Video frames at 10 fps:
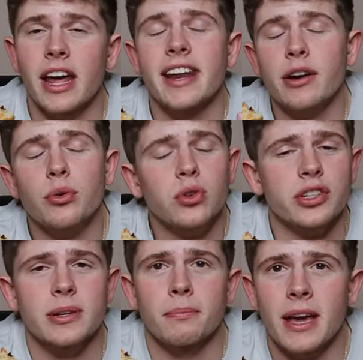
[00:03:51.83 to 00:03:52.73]
an egg roll
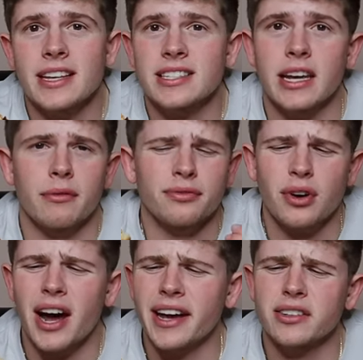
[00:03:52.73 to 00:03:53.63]
looks amazing,
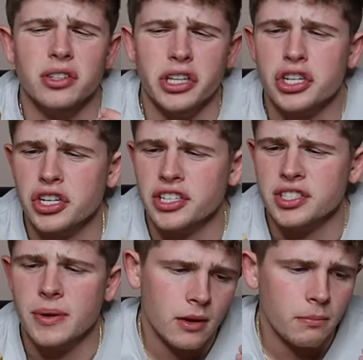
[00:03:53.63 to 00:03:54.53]
fried,
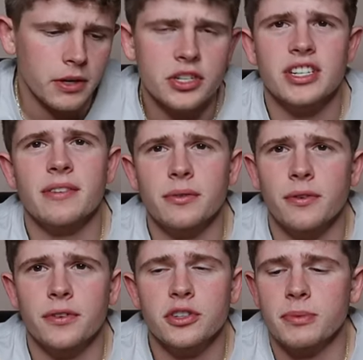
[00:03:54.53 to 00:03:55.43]
delicious, but it just never
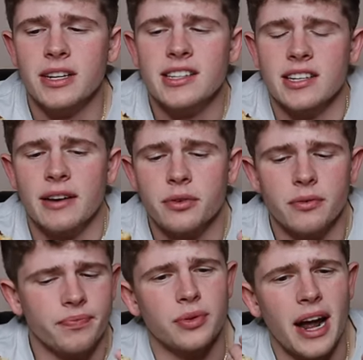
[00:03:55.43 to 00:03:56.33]
fulfills my needs. It
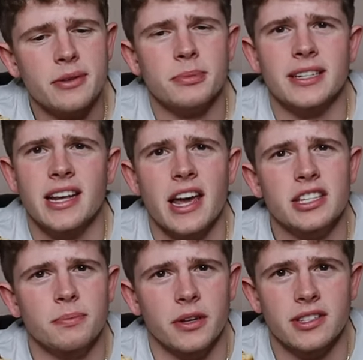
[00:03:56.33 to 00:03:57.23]
never grabs my
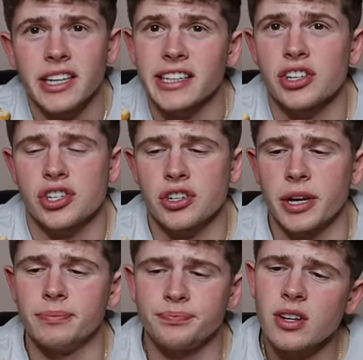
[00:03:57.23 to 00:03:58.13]
taste buds like it
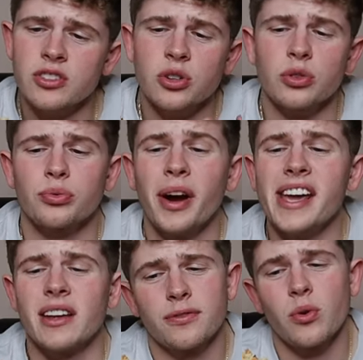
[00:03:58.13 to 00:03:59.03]
should. So the
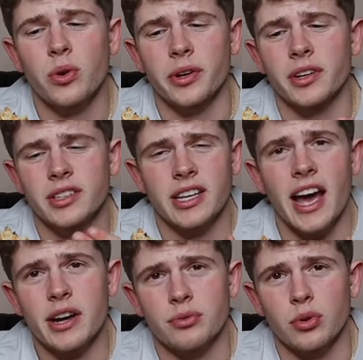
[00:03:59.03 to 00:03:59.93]
rate for the
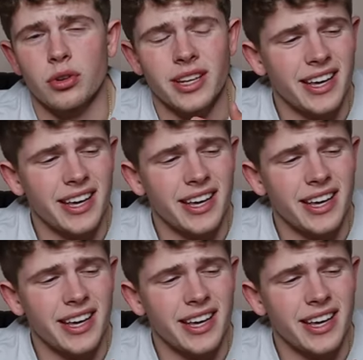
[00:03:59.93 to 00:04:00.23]
egg roll